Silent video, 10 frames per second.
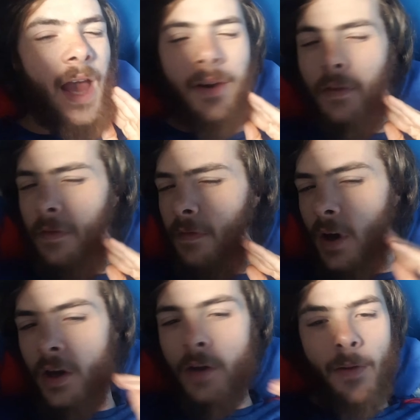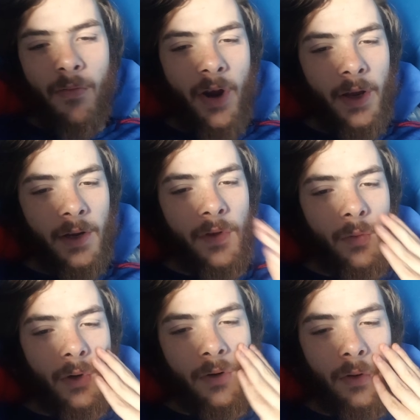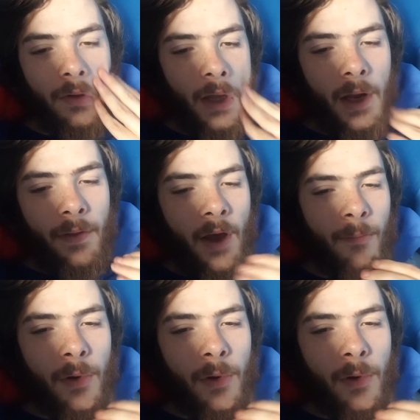of fucking up my brain, if you want to call it like that,